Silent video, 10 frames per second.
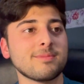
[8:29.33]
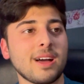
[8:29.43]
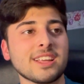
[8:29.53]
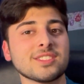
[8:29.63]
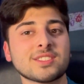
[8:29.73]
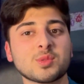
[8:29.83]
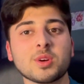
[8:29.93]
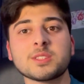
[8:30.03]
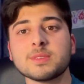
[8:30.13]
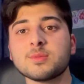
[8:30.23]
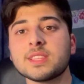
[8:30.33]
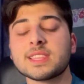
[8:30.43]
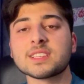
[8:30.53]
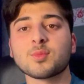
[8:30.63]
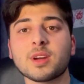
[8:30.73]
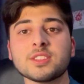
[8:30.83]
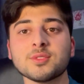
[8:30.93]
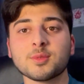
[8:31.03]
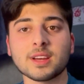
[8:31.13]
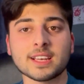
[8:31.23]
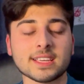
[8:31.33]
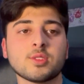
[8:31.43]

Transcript: I just switch between things way too quickly.